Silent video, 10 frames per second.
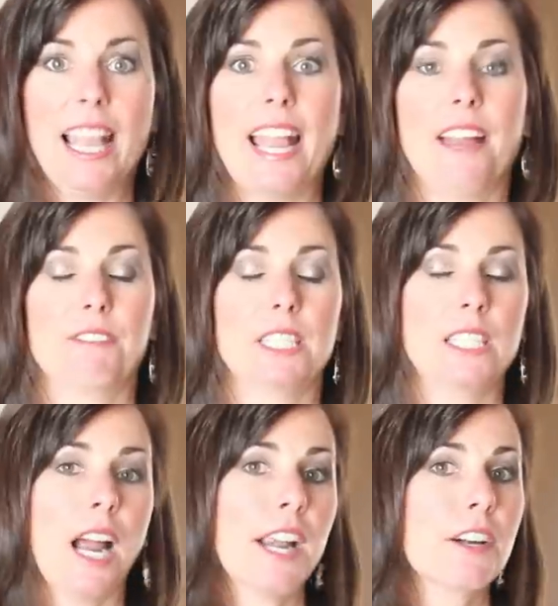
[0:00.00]
And
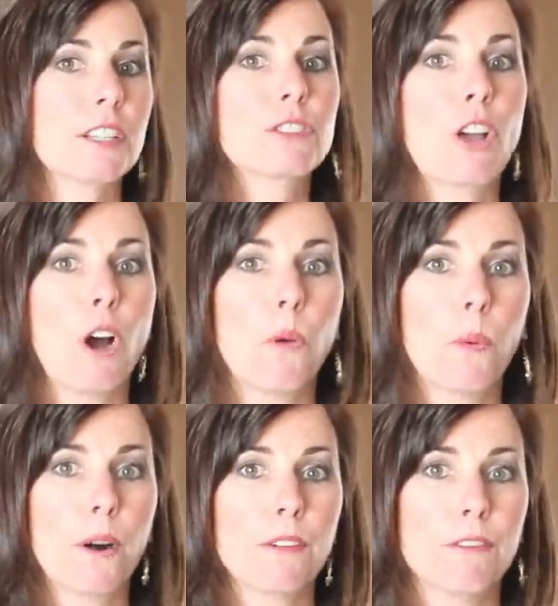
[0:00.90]
retired is code
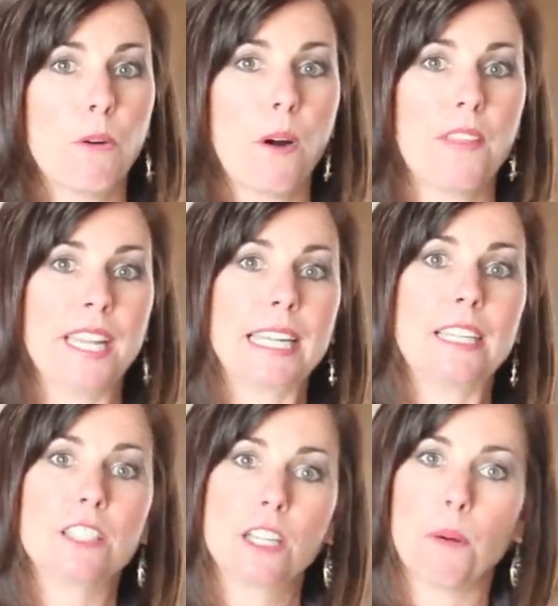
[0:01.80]
word for they
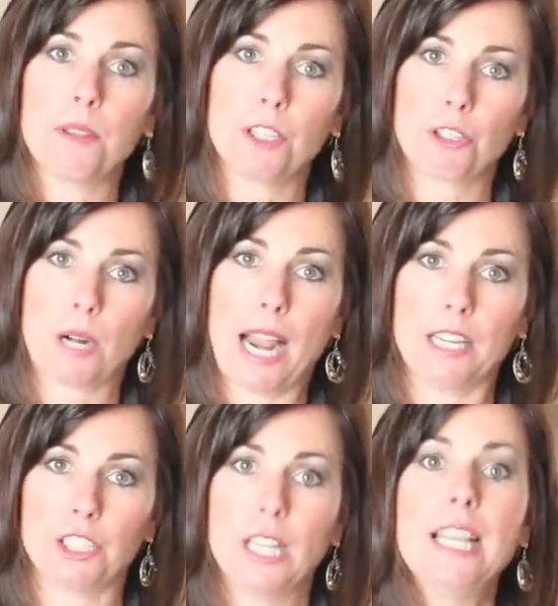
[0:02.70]
need to go in the
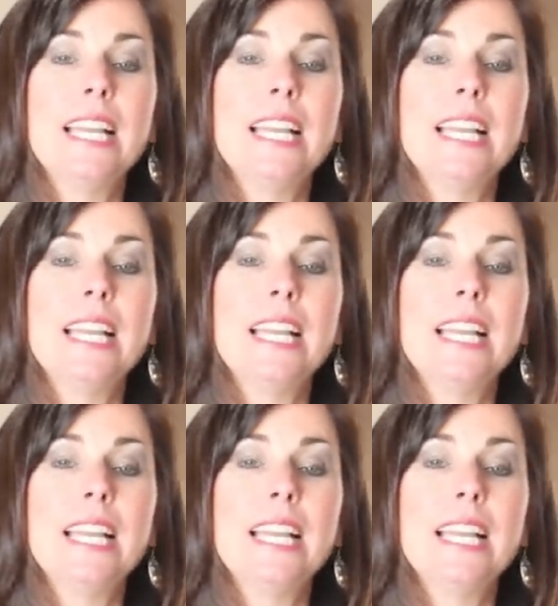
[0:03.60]
trash.